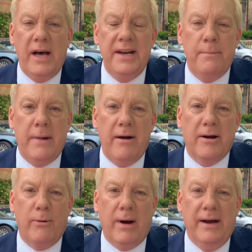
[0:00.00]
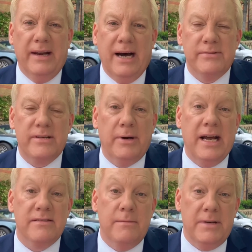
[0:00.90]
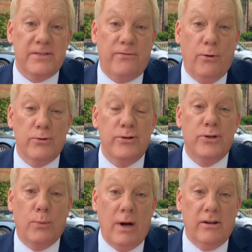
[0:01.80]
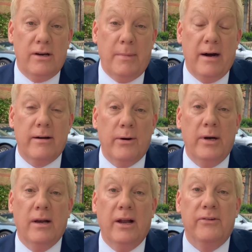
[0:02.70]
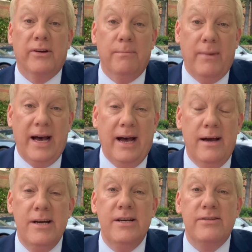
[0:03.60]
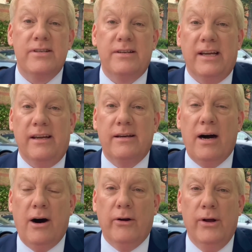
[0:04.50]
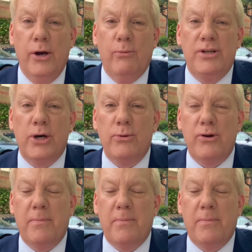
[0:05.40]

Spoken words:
In America right now, someone has the misfortune to welcome our current London mayor, Sadiq Khan. We told you